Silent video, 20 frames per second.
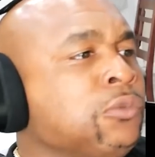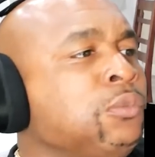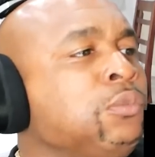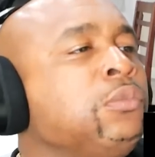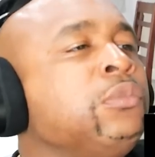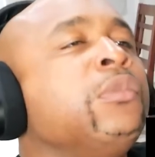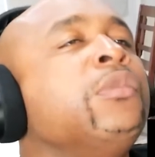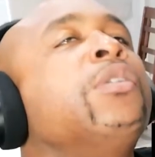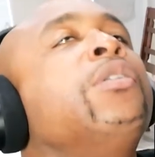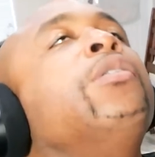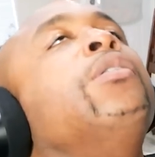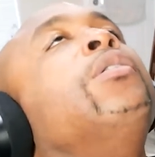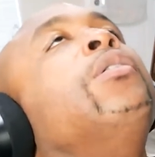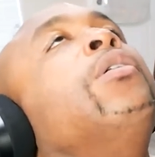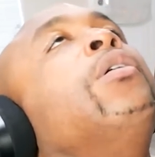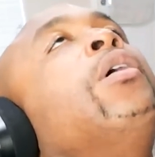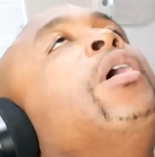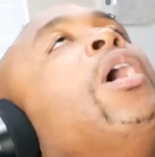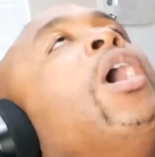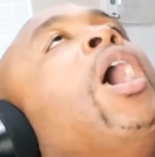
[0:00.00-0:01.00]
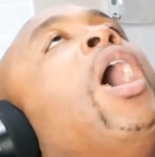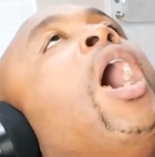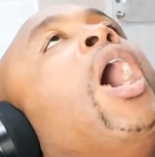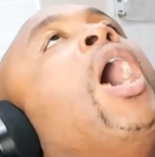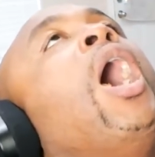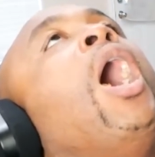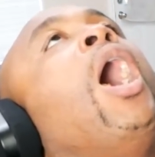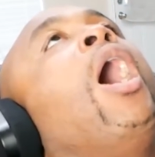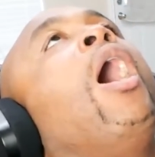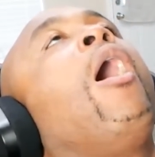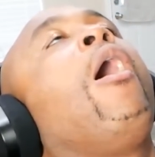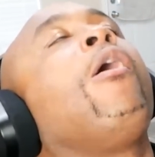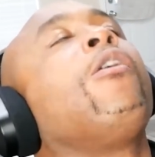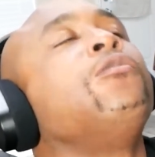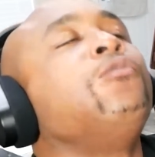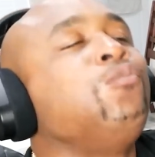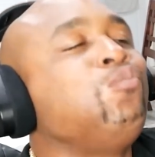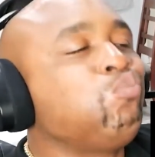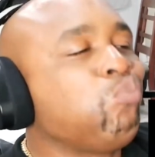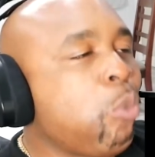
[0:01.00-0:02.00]
No, Barry, please.
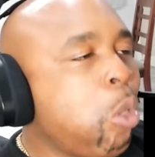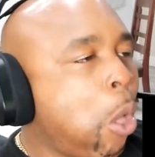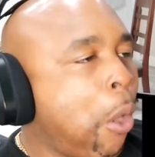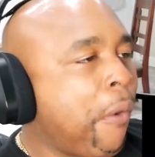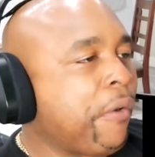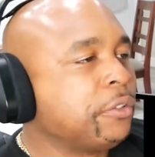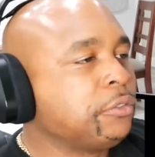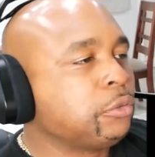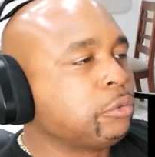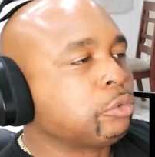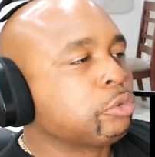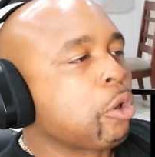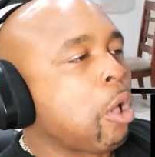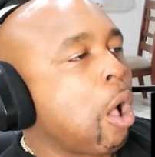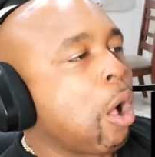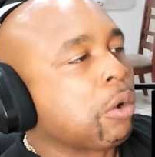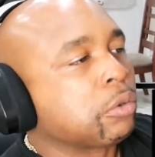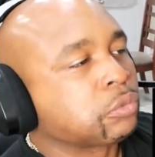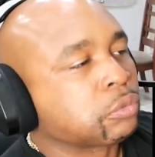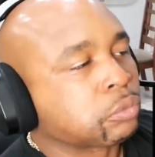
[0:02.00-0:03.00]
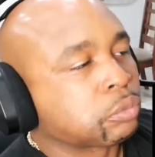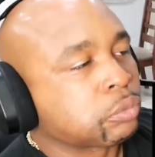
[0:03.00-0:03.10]
I look terrible.